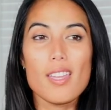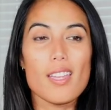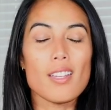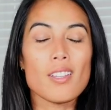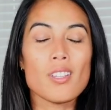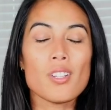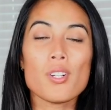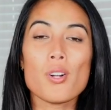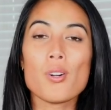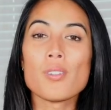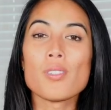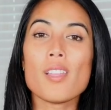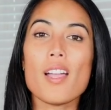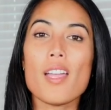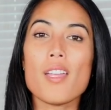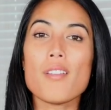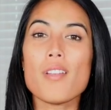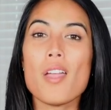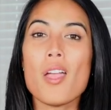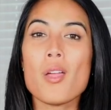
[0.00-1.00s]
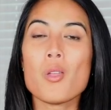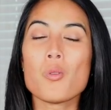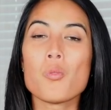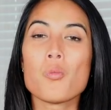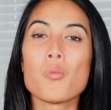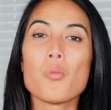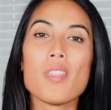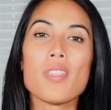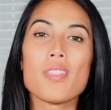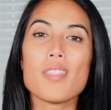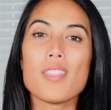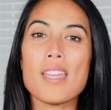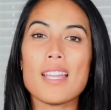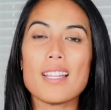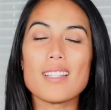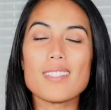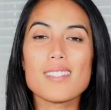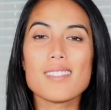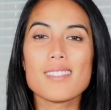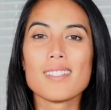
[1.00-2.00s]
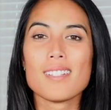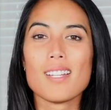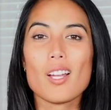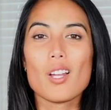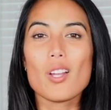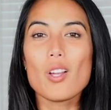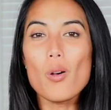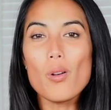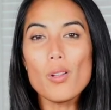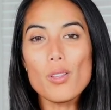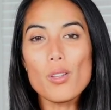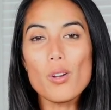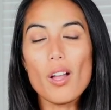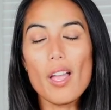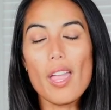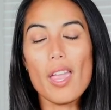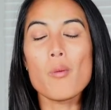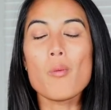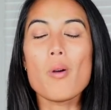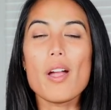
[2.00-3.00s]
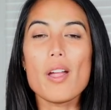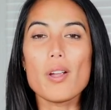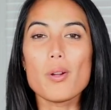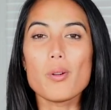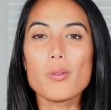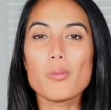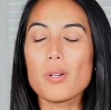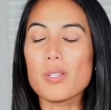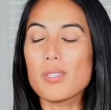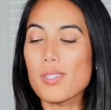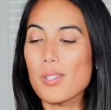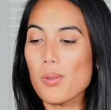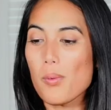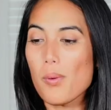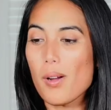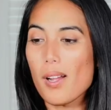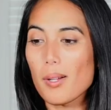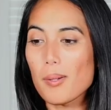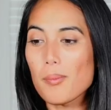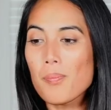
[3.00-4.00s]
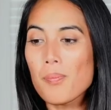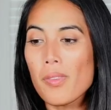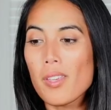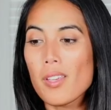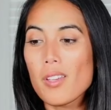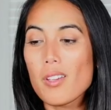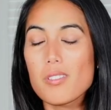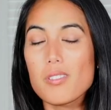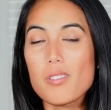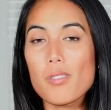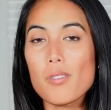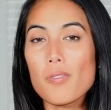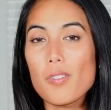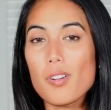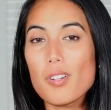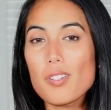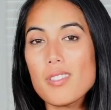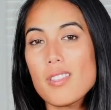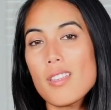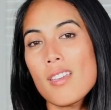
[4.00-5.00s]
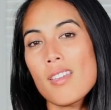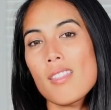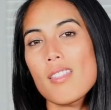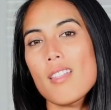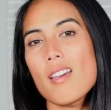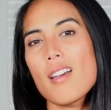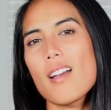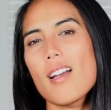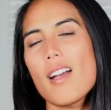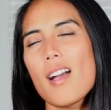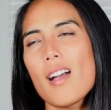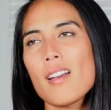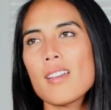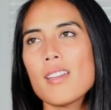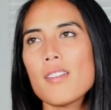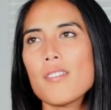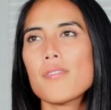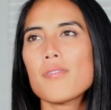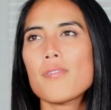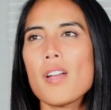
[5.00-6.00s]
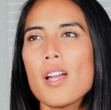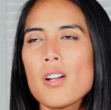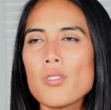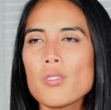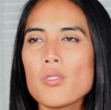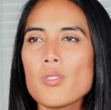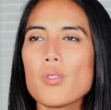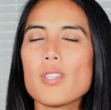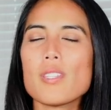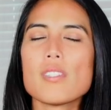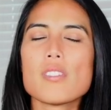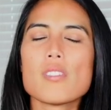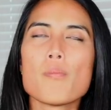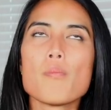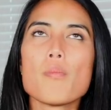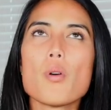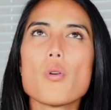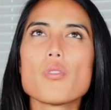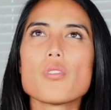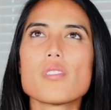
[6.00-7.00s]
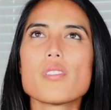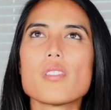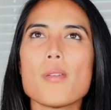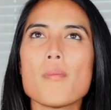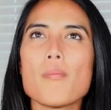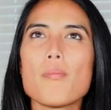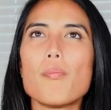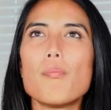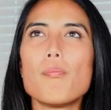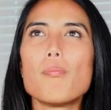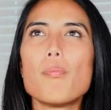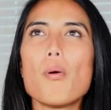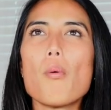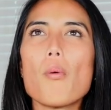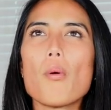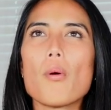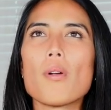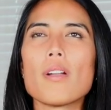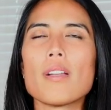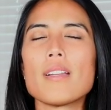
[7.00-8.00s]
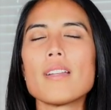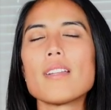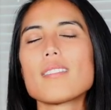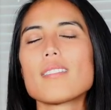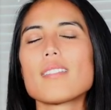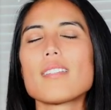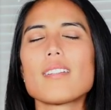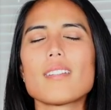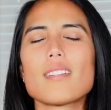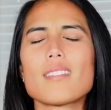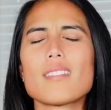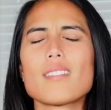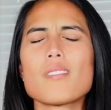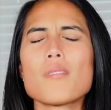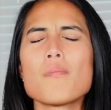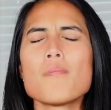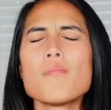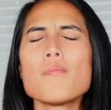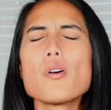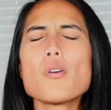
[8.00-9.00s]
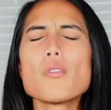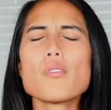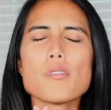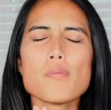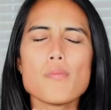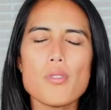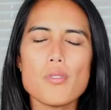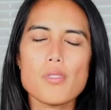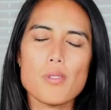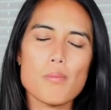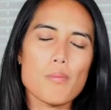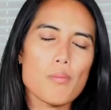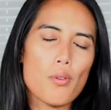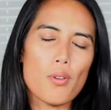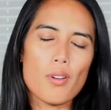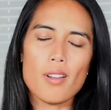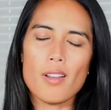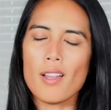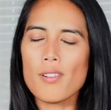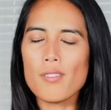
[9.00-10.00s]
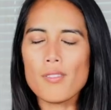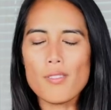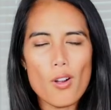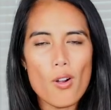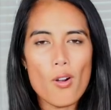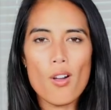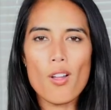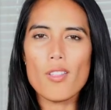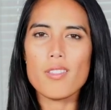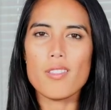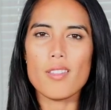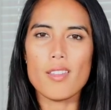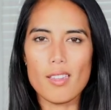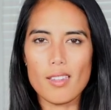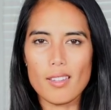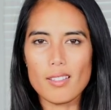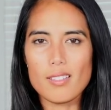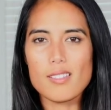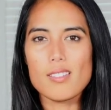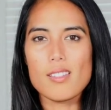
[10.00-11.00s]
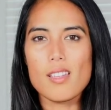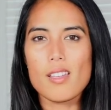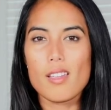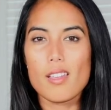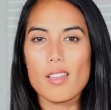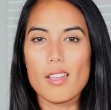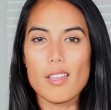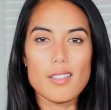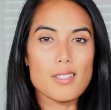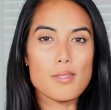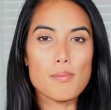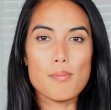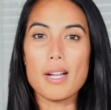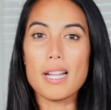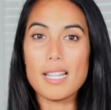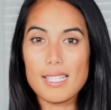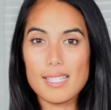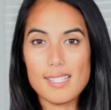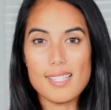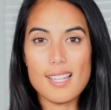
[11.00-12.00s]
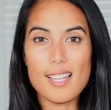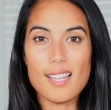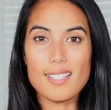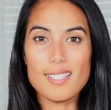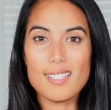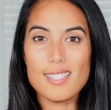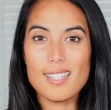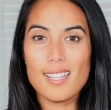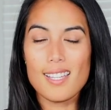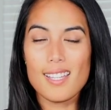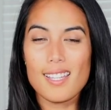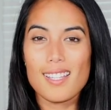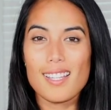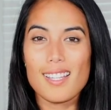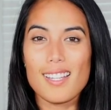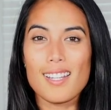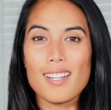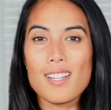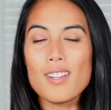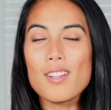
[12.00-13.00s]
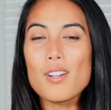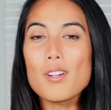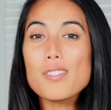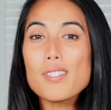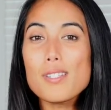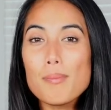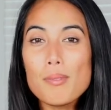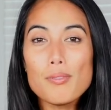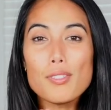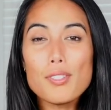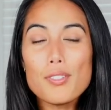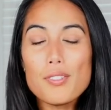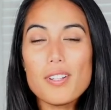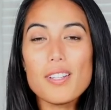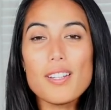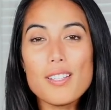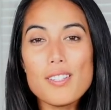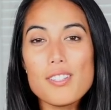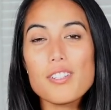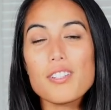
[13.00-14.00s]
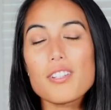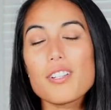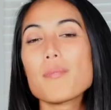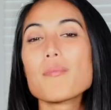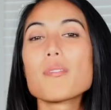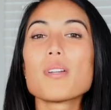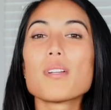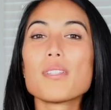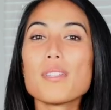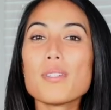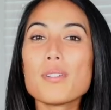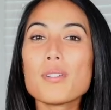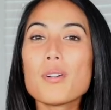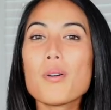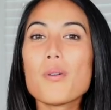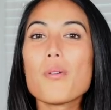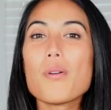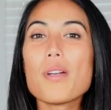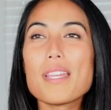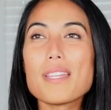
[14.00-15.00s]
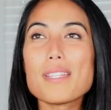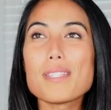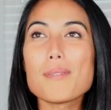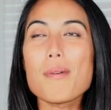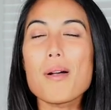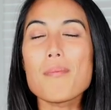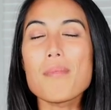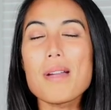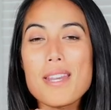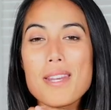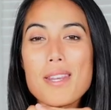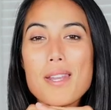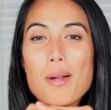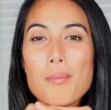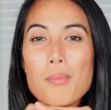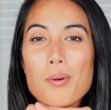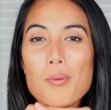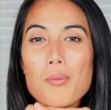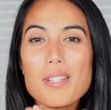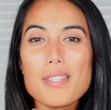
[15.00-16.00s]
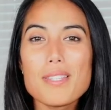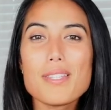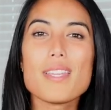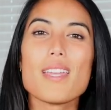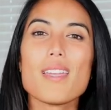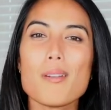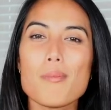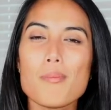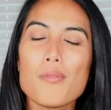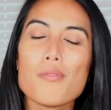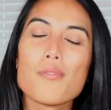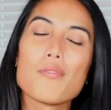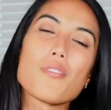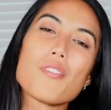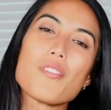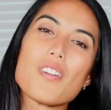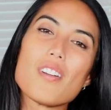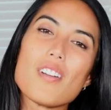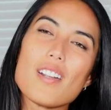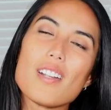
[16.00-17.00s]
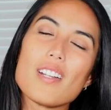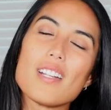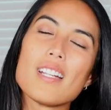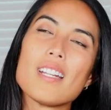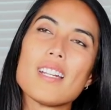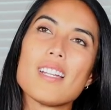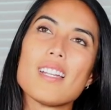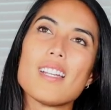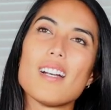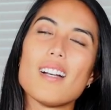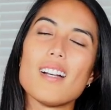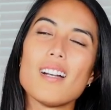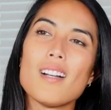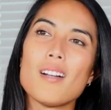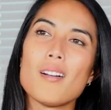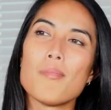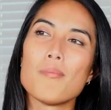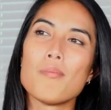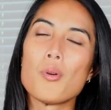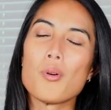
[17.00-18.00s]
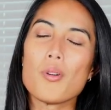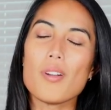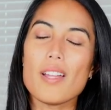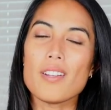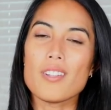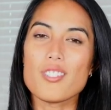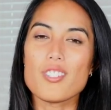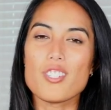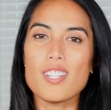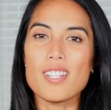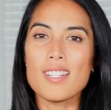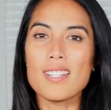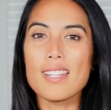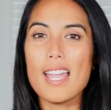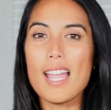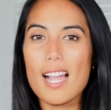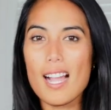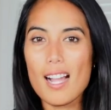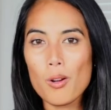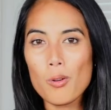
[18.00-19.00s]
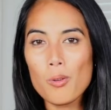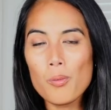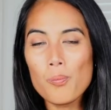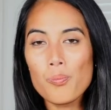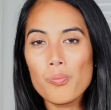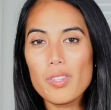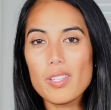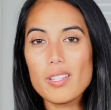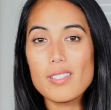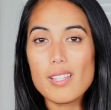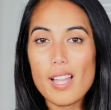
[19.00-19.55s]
in your own life and when things go a little haywire once in a while. So the first thing that I found is the most important, like the most important out of all things, is mindset. And I know some of you on Instagram took a little quiz about my number one tip for more energy now. It's